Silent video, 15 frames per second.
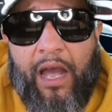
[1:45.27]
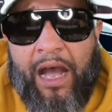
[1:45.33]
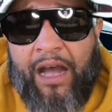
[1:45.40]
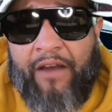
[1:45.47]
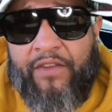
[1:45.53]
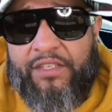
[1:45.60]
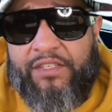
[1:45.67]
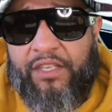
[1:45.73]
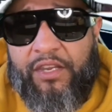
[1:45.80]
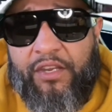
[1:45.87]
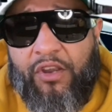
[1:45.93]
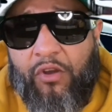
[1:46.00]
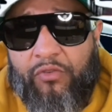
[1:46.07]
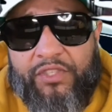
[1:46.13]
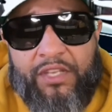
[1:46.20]
Obviously,
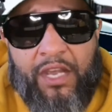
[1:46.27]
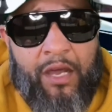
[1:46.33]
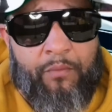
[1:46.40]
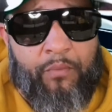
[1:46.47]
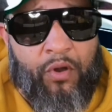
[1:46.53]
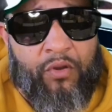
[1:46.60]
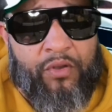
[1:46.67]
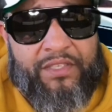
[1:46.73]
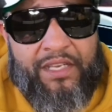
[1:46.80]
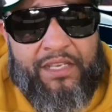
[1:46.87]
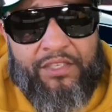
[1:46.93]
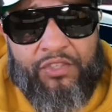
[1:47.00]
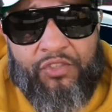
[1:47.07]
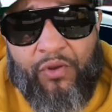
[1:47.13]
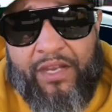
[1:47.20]
Coach Todd Bowles,
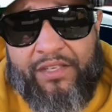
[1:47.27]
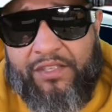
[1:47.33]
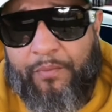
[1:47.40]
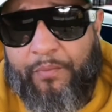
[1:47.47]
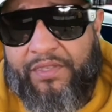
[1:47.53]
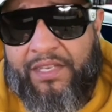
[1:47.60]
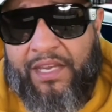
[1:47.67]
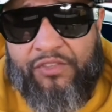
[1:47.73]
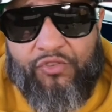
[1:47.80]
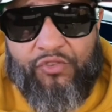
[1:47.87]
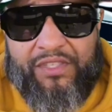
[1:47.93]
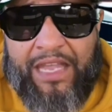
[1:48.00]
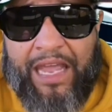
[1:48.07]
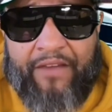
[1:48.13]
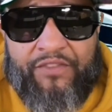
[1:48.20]
he's addressed a potential
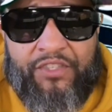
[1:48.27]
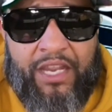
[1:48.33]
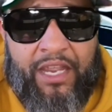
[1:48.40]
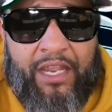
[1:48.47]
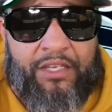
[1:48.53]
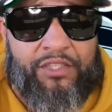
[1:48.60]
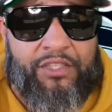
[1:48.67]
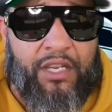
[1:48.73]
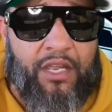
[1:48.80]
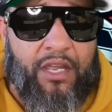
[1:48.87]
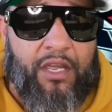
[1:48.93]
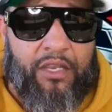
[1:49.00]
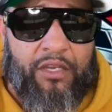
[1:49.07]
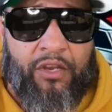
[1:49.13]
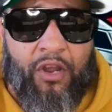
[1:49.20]
staff change.
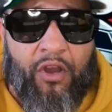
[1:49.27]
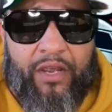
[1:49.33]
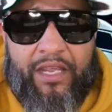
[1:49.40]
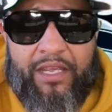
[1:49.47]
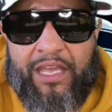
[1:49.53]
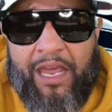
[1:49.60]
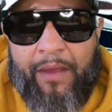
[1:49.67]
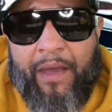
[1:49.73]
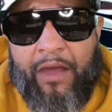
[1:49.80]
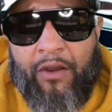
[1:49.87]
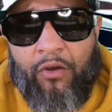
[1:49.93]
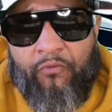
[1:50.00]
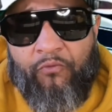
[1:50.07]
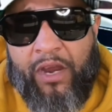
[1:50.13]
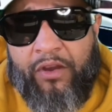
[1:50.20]
You know, he came out
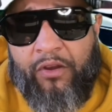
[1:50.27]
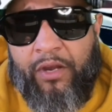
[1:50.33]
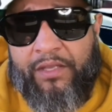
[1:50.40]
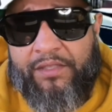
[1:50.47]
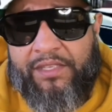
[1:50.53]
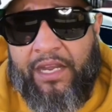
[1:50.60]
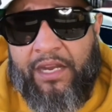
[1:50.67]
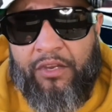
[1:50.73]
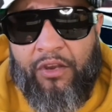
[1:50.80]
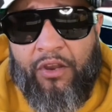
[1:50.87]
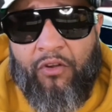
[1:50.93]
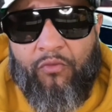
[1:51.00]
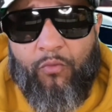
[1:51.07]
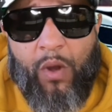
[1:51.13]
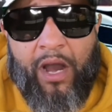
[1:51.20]
on record and said, you
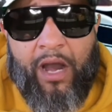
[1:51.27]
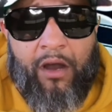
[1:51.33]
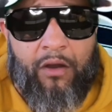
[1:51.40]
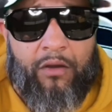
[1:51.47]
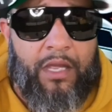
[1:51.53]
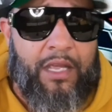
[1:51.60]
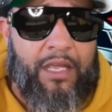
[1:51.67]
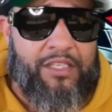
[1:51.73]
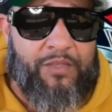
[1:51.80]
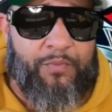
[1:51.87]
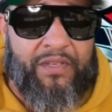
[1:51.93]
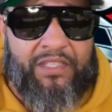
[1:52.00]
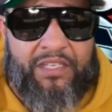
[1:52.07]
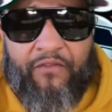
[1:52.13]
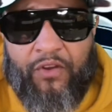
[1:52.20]
know, while
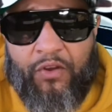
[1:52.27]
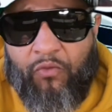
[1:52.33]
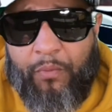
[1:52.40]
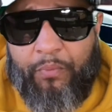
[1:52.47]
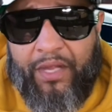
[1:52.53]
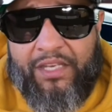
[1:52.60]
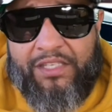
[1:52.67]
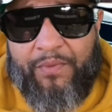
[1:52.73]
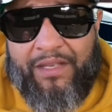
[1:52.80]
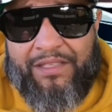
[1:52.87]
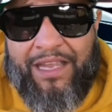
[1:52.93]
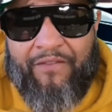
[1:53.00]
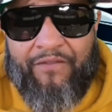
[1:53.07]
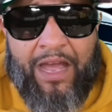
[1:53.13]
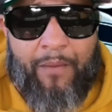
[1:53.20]
specific replacements
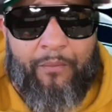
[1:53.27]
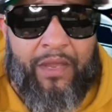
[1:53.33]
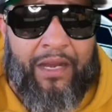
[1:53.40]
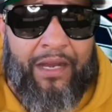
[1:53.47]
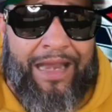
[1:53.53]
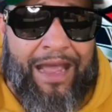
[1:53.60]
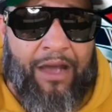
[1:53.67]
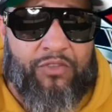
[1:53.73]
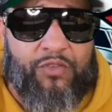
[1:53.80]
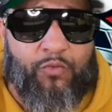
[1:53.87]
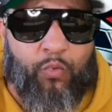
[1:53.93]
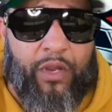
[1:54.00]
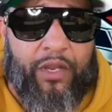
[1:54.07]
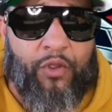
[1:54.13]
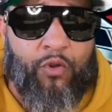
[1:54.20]
have not been announced
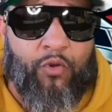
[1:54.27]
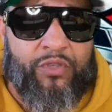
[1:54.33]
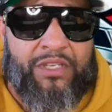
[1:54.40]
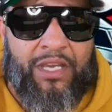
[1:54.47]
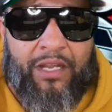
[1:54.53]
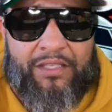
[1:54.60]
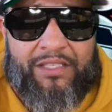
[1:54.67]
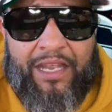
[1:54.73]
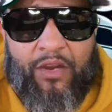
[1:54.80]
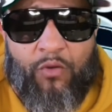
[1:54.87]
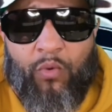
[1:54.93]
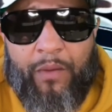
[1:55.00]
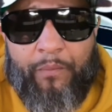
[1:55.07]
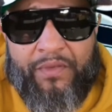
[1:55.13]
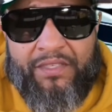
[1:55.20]
with who's going to take
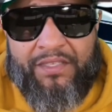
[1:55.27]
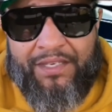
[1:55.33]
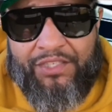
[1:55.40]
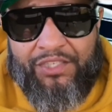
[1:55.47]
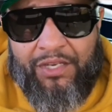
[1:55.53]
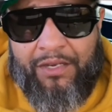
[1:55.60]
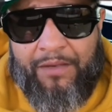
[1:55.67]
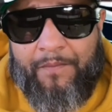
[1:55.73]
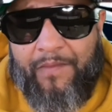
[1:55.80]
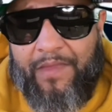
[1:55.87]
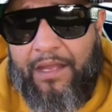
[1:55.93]
what position,